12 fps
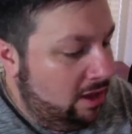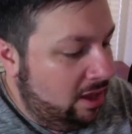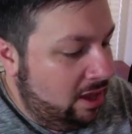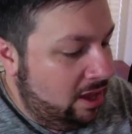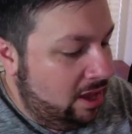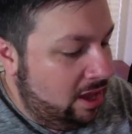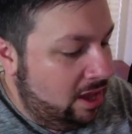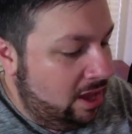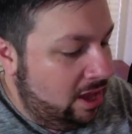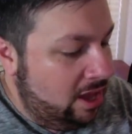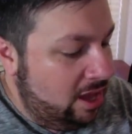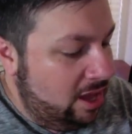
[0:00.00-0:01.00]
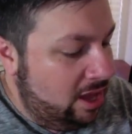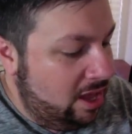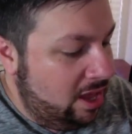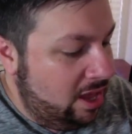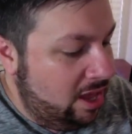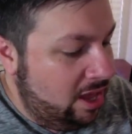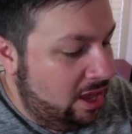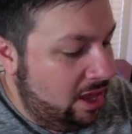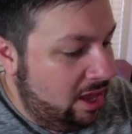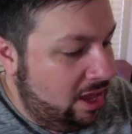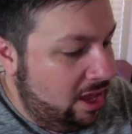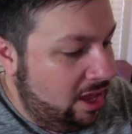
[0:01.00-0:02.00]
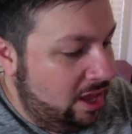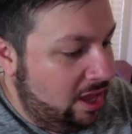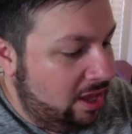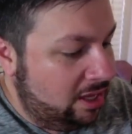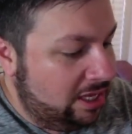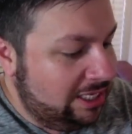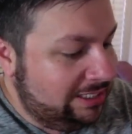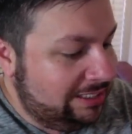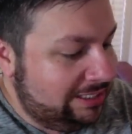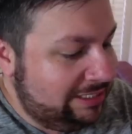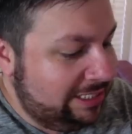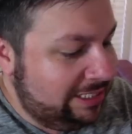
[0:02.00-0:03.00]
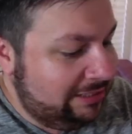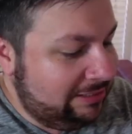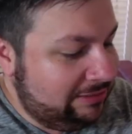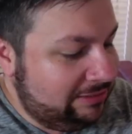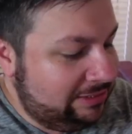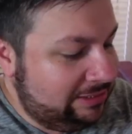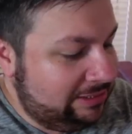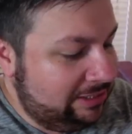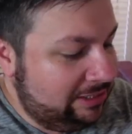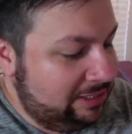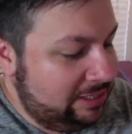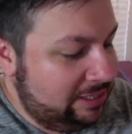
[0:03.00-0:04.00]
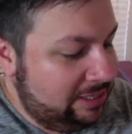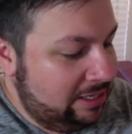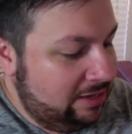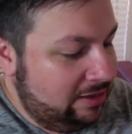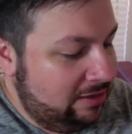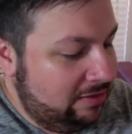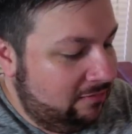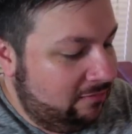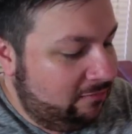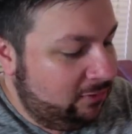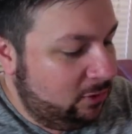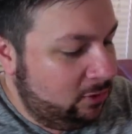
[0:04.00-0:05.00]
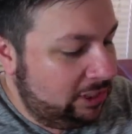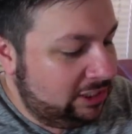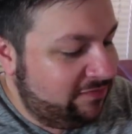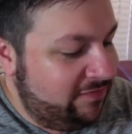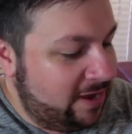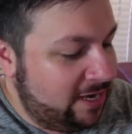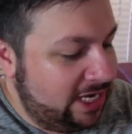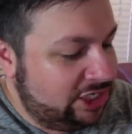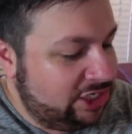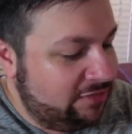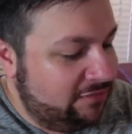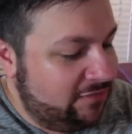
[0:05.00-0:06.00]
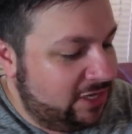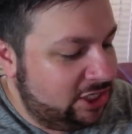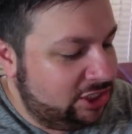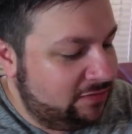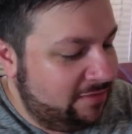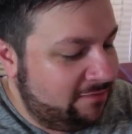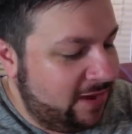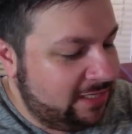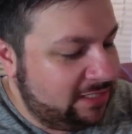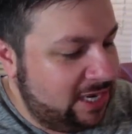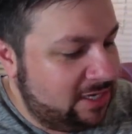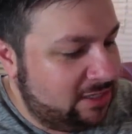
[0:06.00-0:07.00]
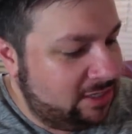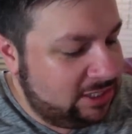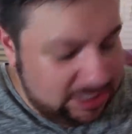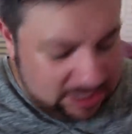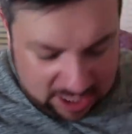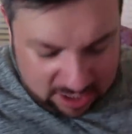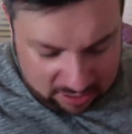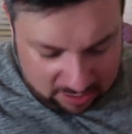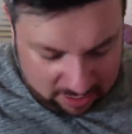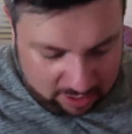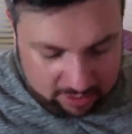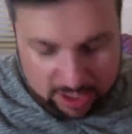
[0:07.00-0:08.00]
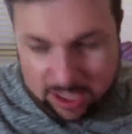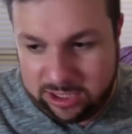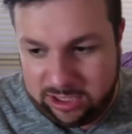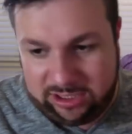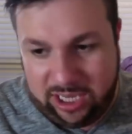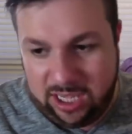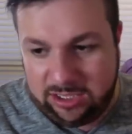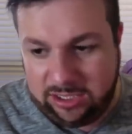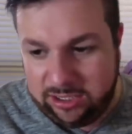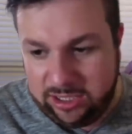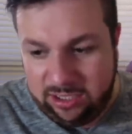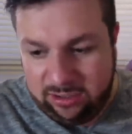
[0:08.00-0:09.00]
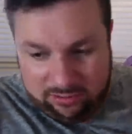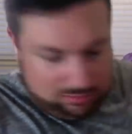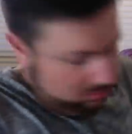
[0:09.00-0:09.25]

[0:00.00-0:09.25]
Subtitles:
Conceals flawless foundation finish face. And is this it? I'm going to just say this is it.